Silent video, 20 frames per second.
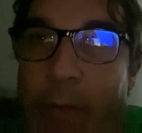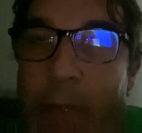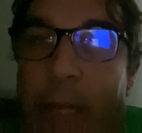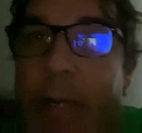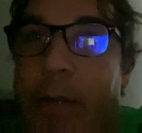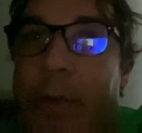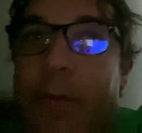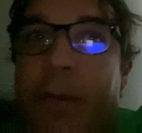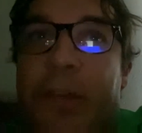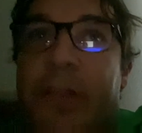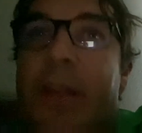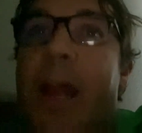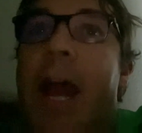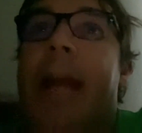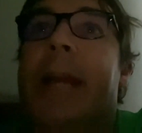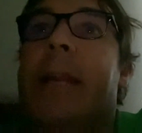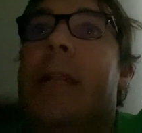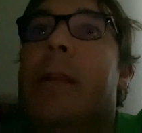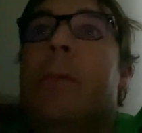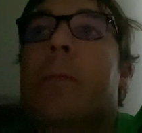They can
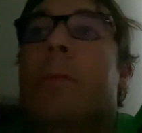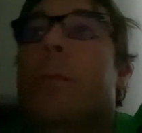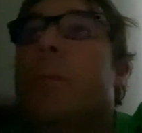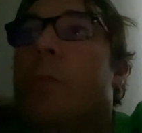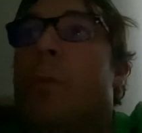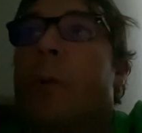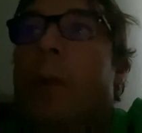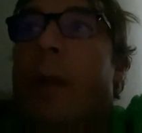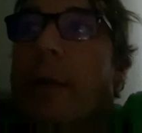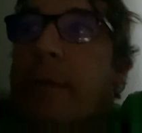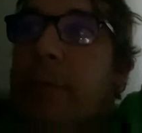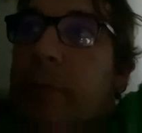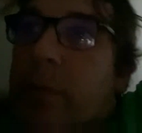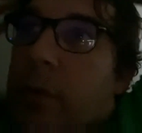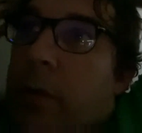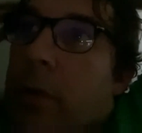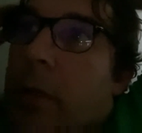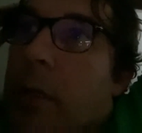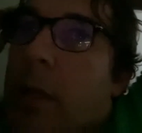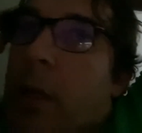sign it, whatever.
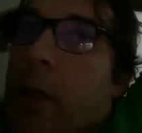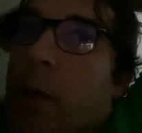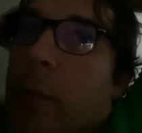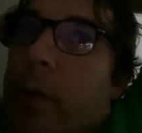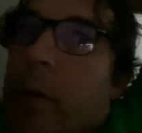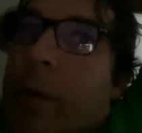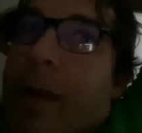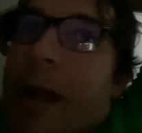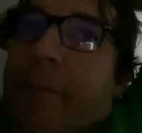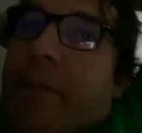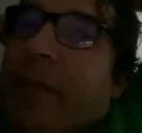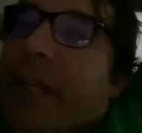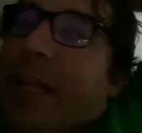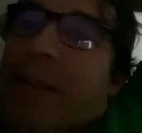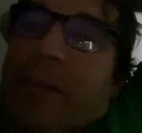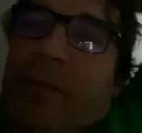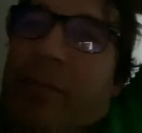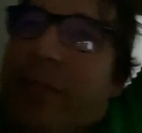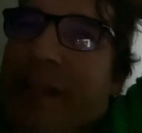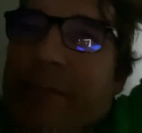We don't have to
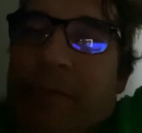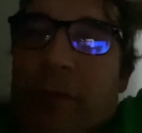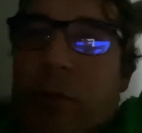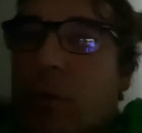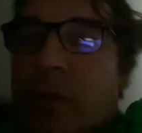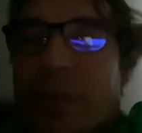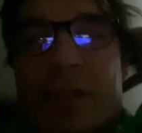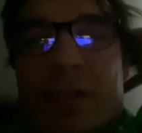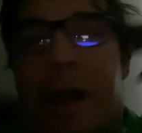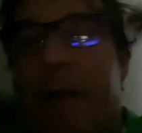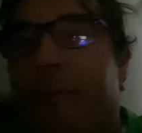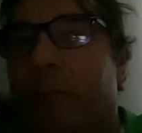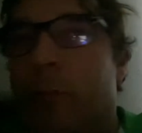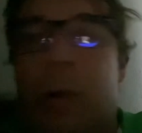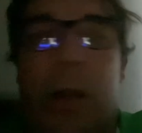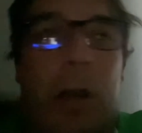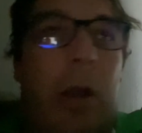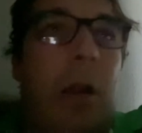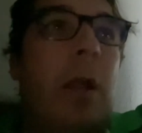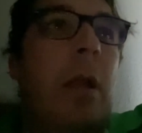get difficult
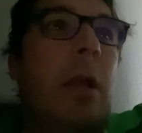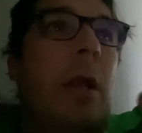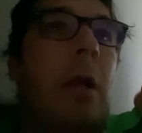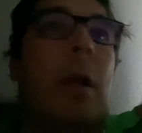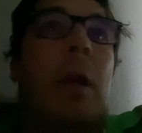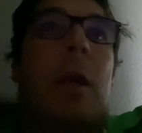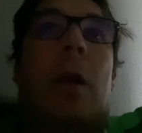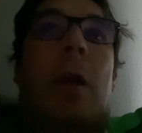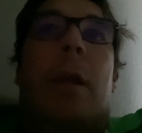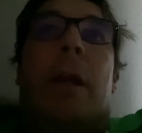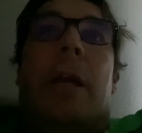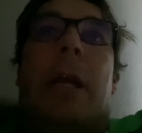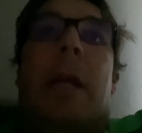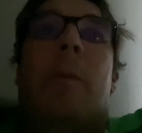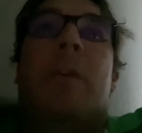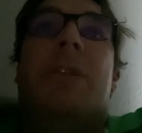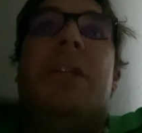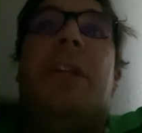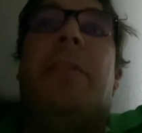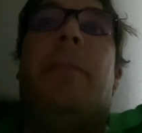software. It
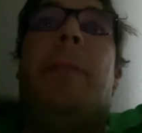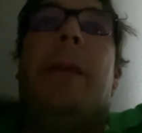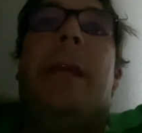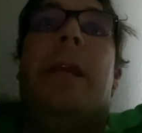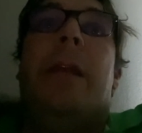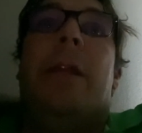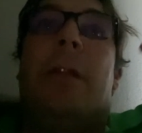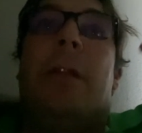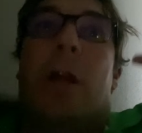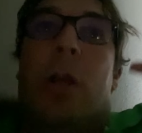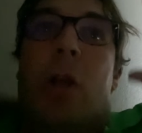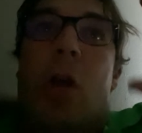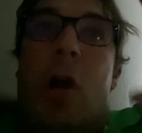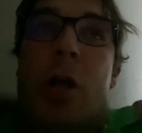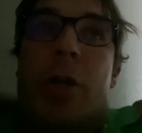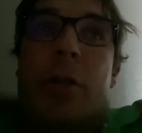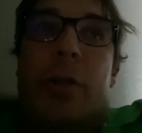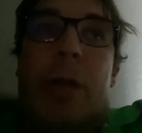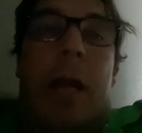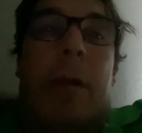would just be a
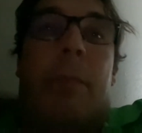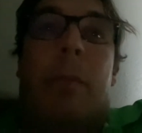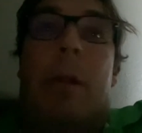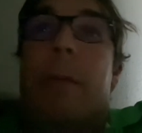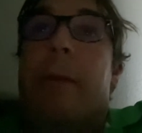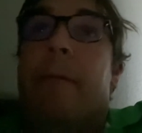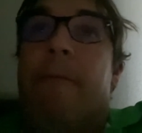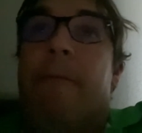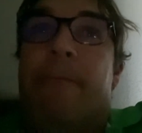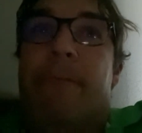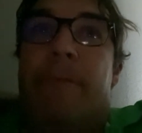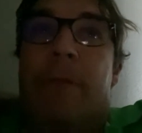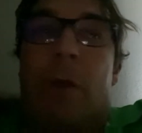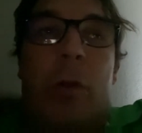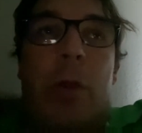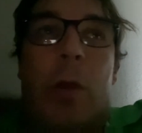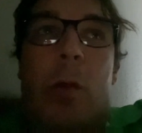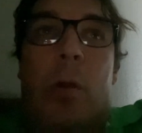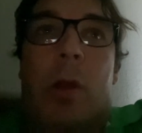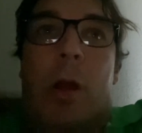contract, probably a
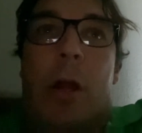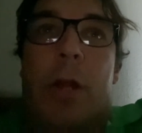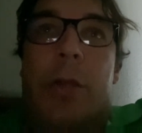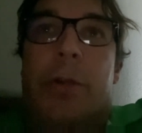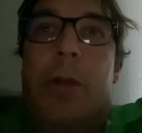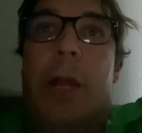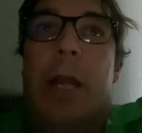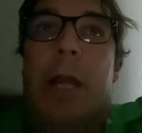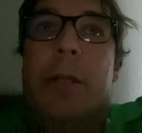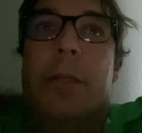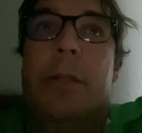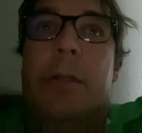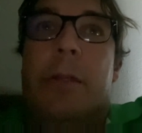photo contract.